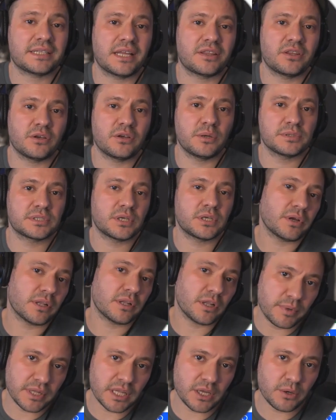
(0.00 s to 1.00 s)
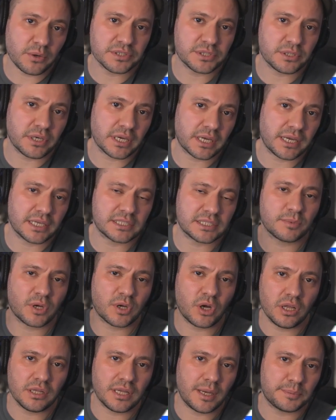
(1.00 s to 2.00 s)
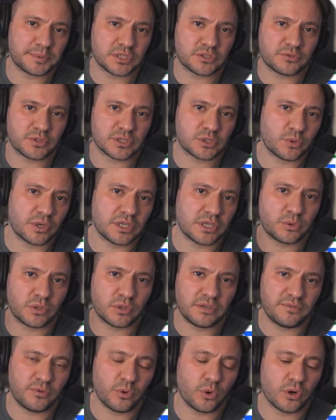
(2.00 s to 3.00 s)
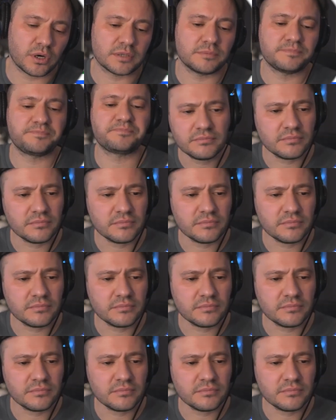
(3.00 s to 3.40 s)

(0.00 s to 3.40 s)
I thought it was going a little bit lower so I can get some call options for 2024,